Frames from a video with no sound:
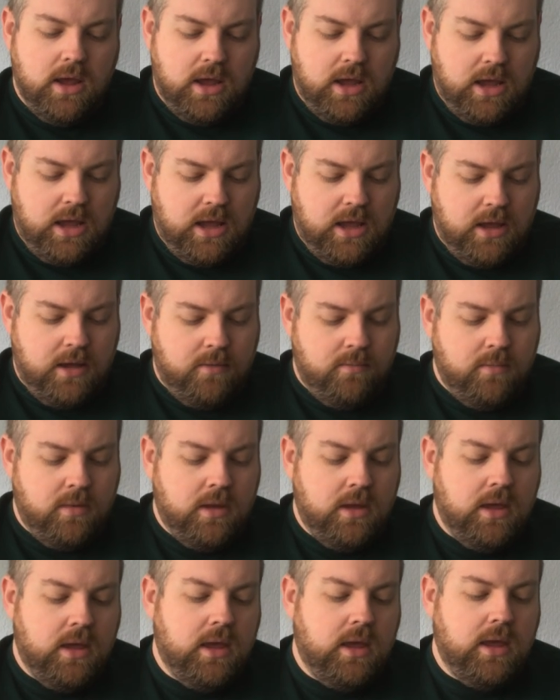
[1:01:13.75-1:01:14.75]

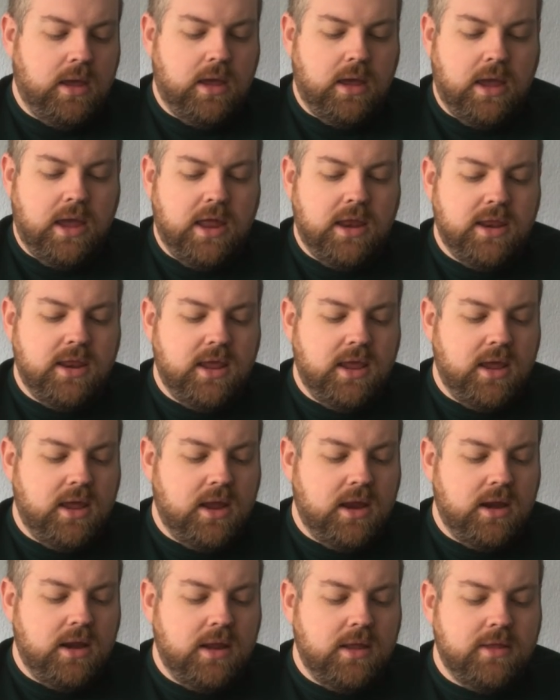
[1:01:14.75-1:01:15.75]
And
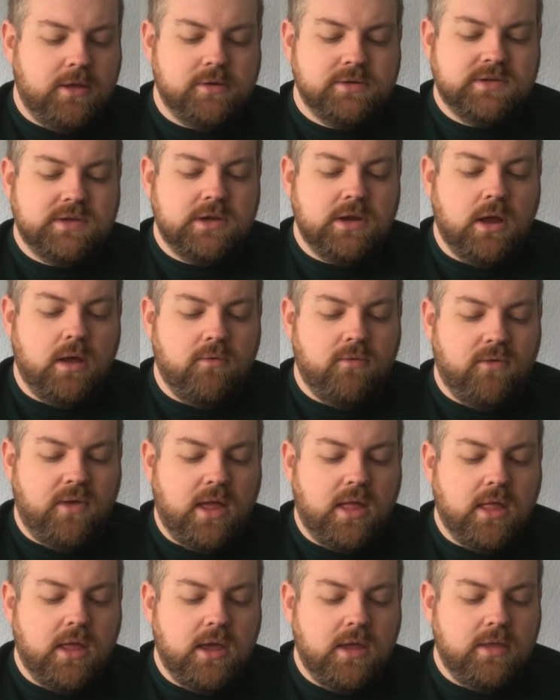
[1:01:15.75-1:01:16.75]
then there's a
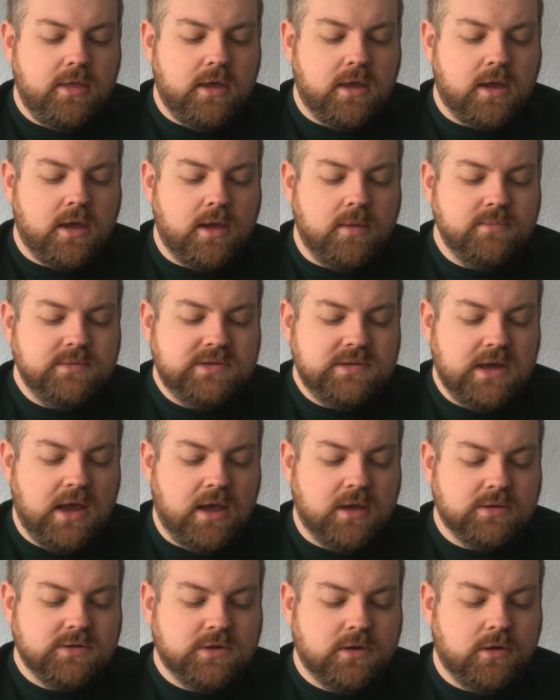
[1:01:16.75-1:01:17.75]
novella that comes
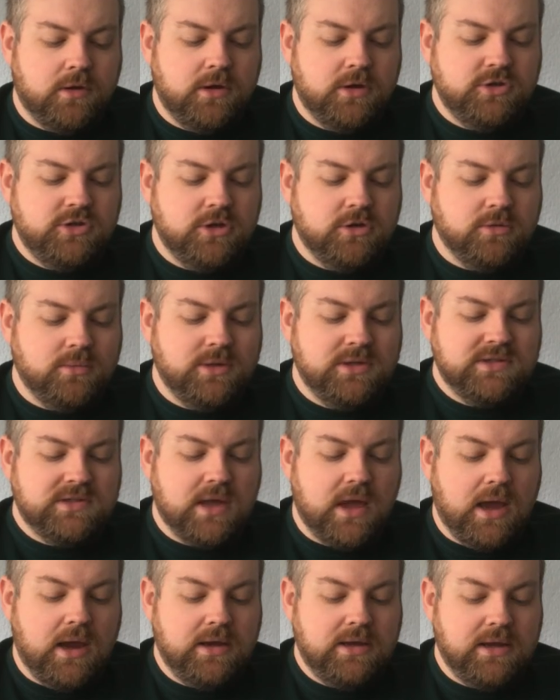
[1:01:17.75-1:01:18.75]
next called A Gentleman's
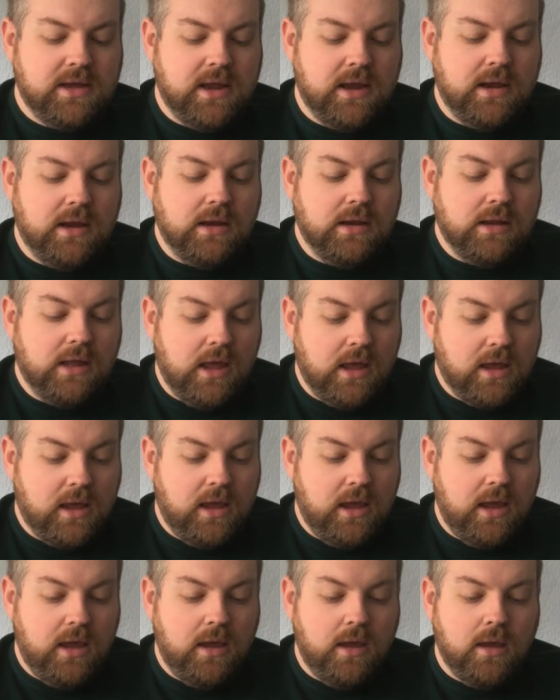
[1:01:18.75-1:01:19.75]
Guide to Getting
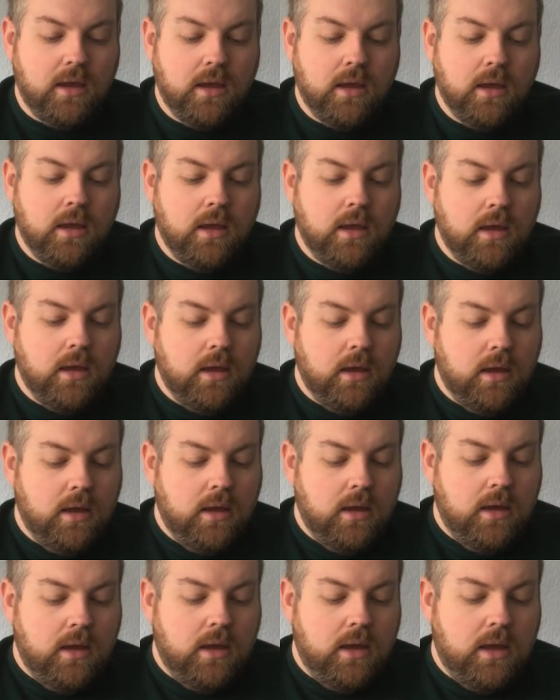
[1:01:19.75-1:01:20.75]
Lucky,
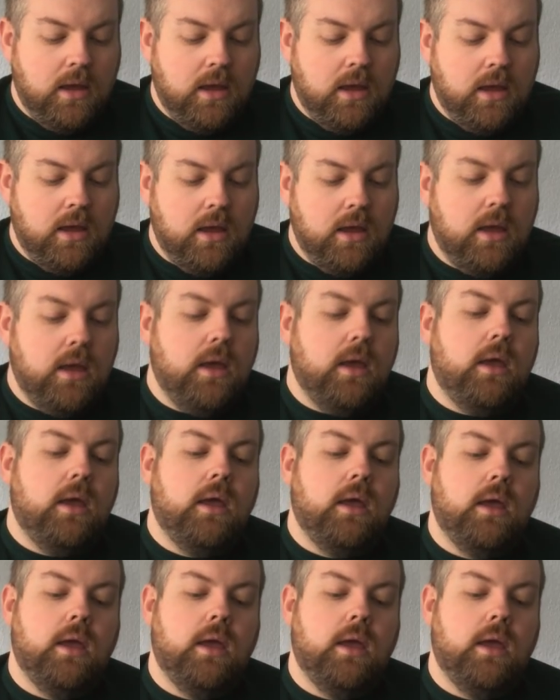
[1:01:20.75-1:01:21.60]
which